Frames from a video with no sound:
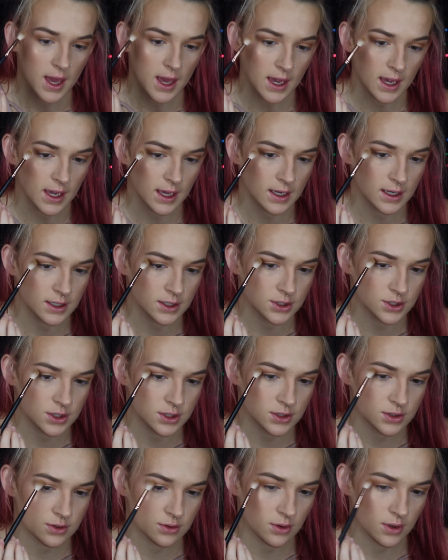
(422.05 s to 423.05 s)
and
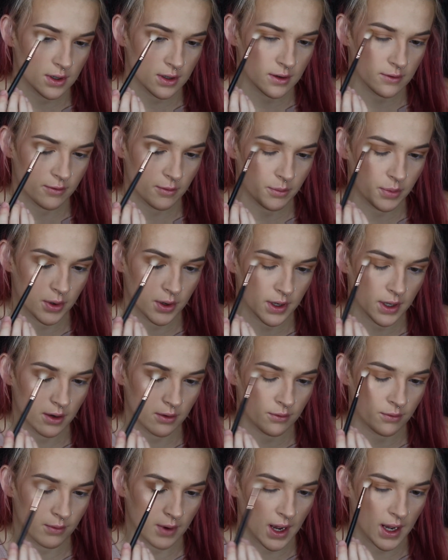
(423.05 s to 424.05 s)
just sort of put
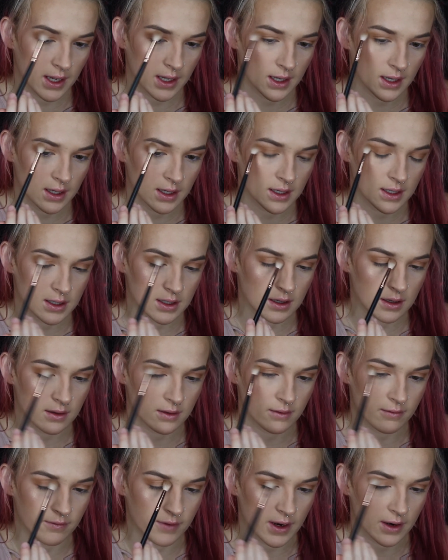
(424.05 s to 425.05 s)
it right in
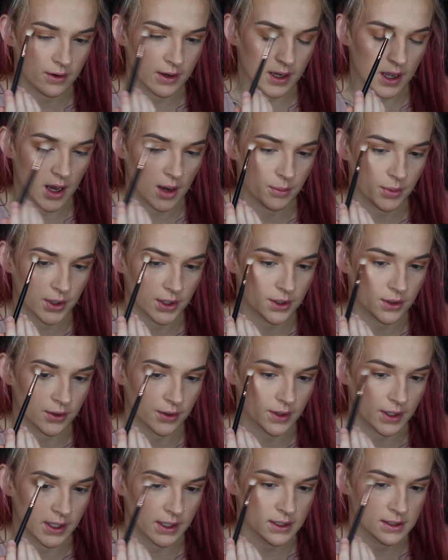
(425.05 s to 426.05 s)
the very upper
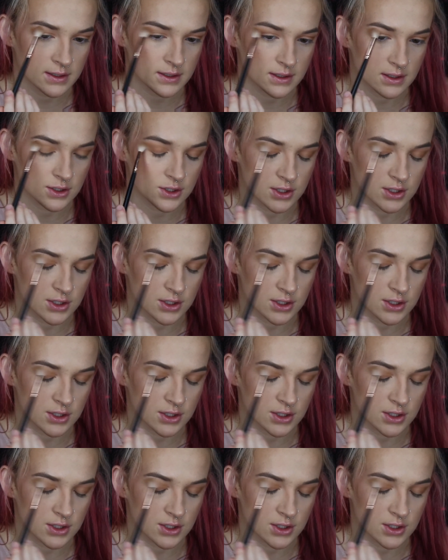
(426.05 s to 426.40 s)
crease